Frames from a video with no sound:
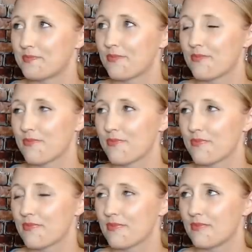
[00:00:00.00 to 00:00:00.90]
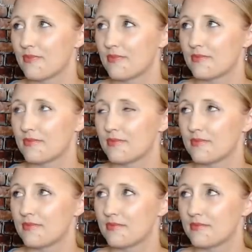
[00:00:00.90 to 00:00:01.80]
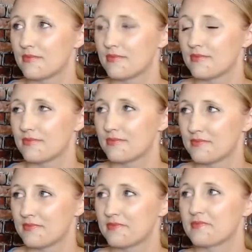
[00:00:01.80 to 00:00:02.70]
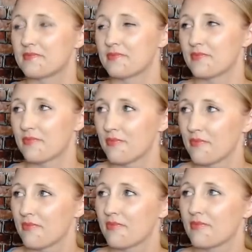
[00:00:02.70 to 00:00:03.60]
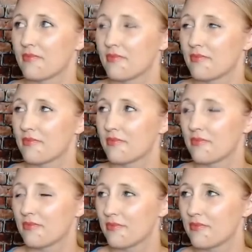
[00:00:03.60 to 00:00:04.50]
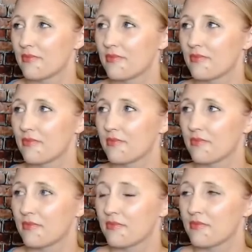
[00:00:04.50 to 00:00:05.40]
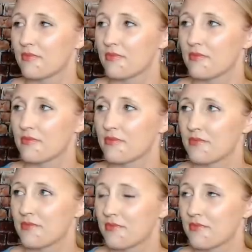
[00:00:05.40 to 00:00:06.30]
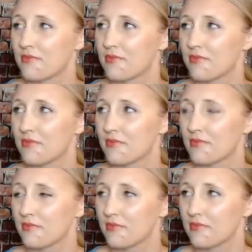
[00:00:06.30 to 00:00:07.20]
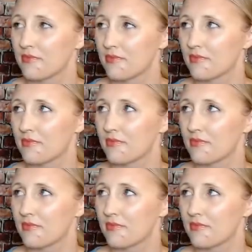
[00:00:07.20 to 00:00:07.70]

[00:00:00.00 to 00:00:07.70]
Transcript: (silent)